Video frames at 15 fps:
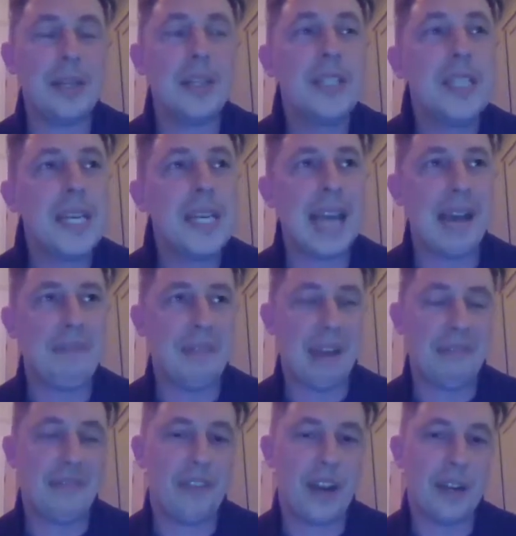You did have
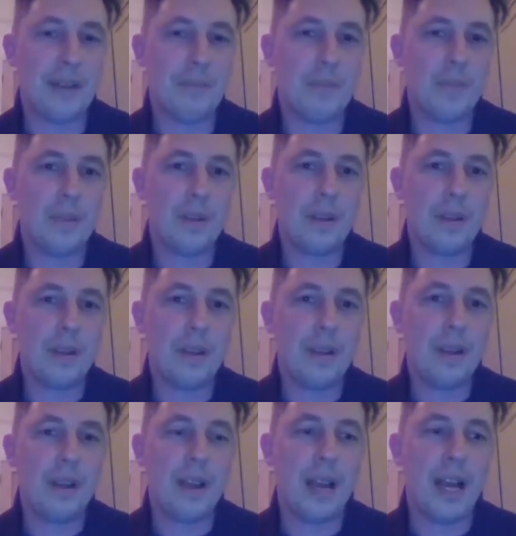that freedom,
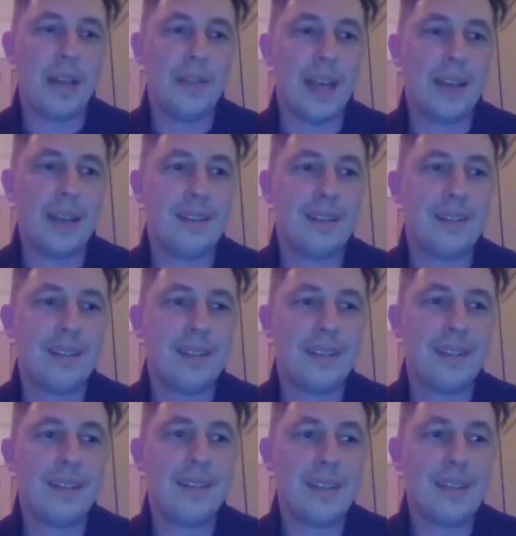and then
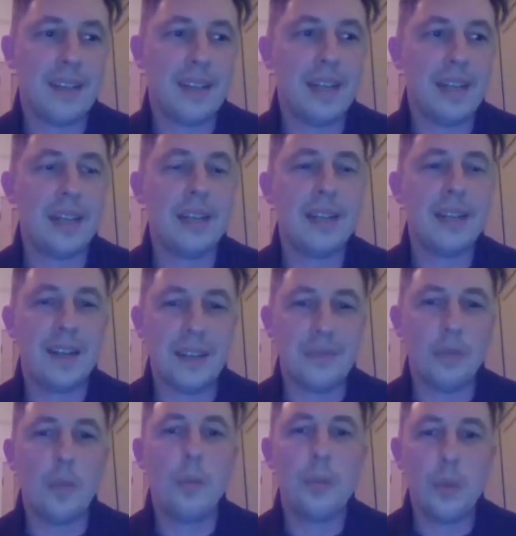you kind
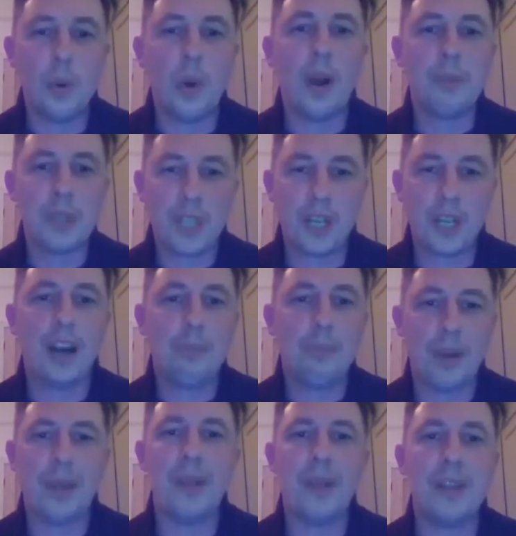of were brought up
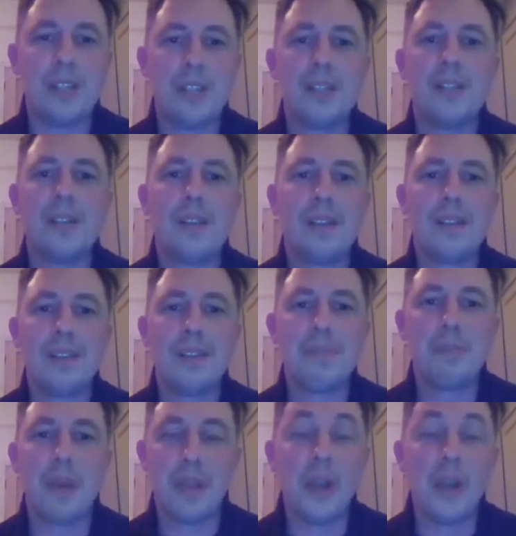sharp by those
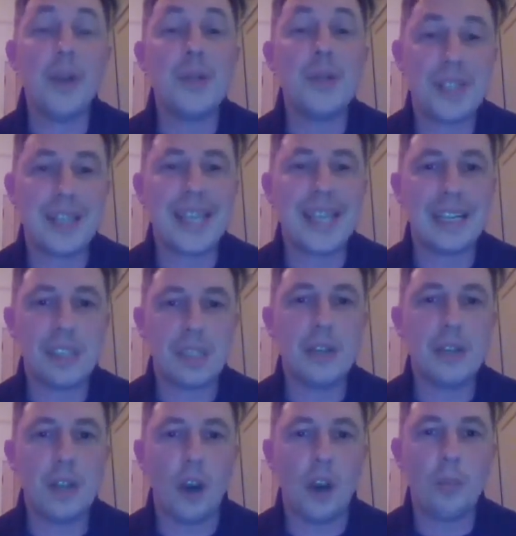by those things,
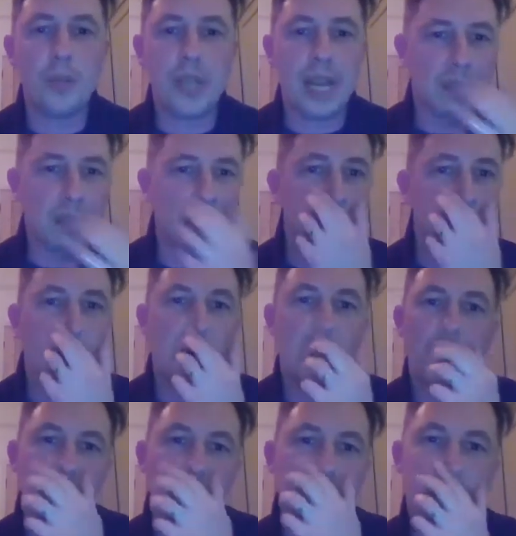those objects, those
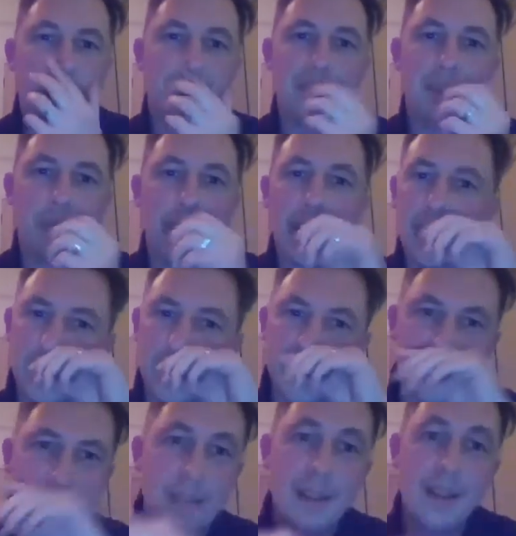concrete kind of
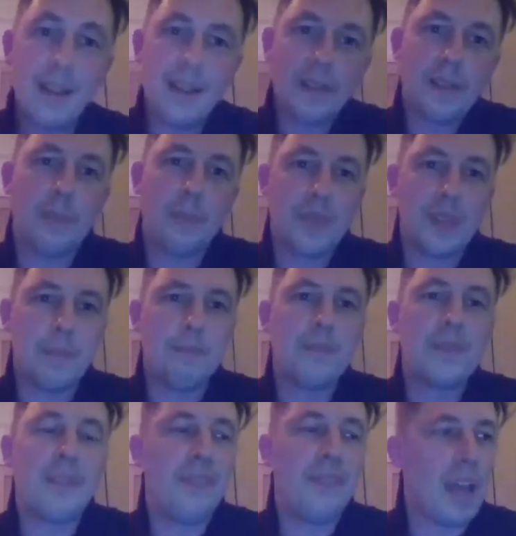spaces,
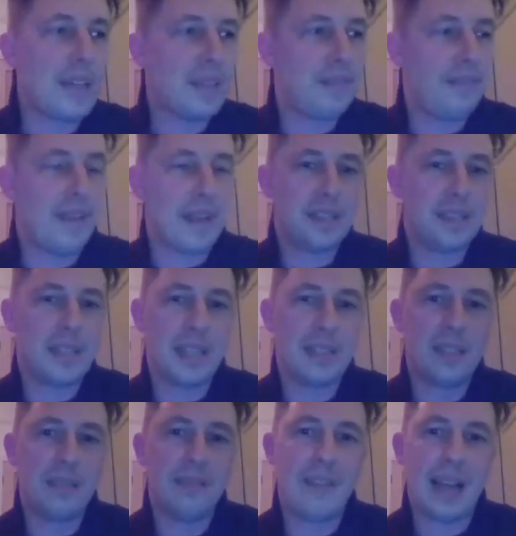the flood
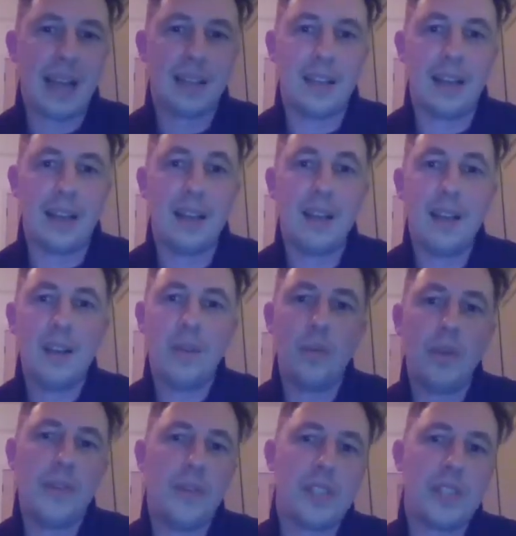defences, the fact that
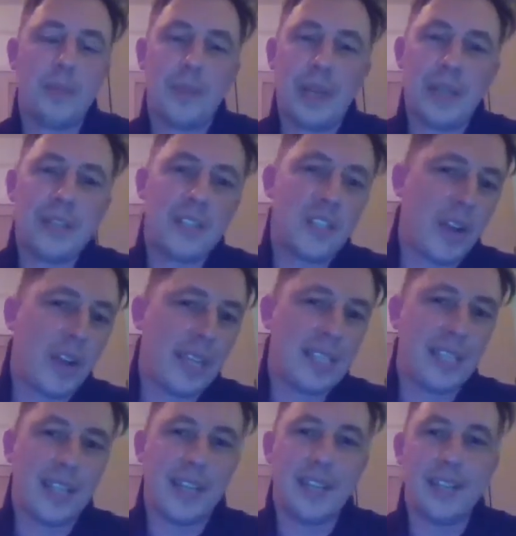rivers had been
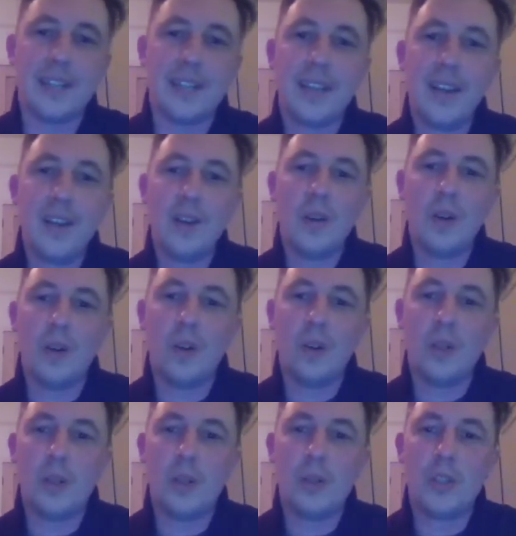straightened
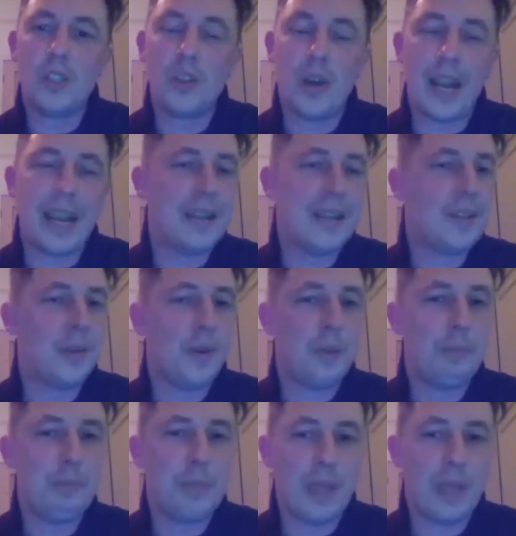or drained or
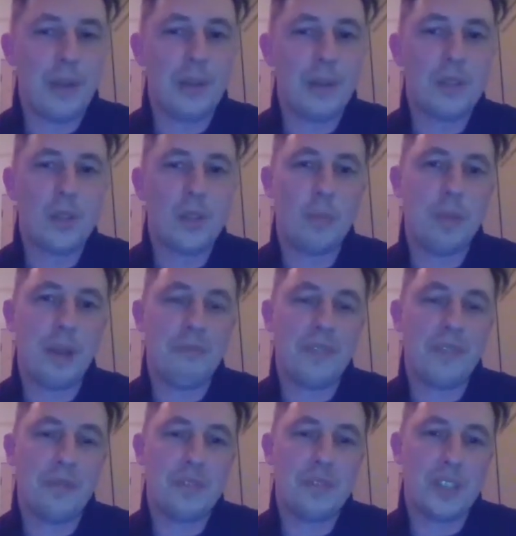abused or pumped
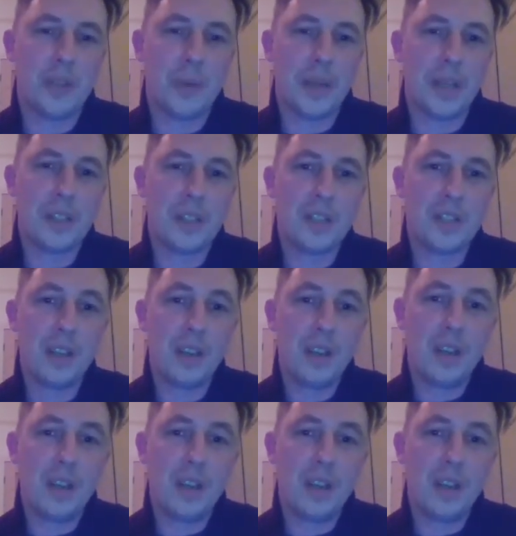full of sewage.